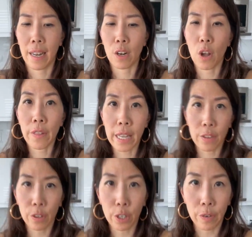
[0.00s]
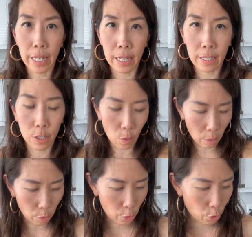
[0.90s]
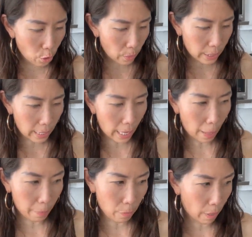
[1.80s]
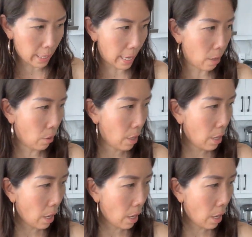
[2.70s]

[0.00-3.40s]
and all the other ingredients. So I will show you what's gonna happen right now.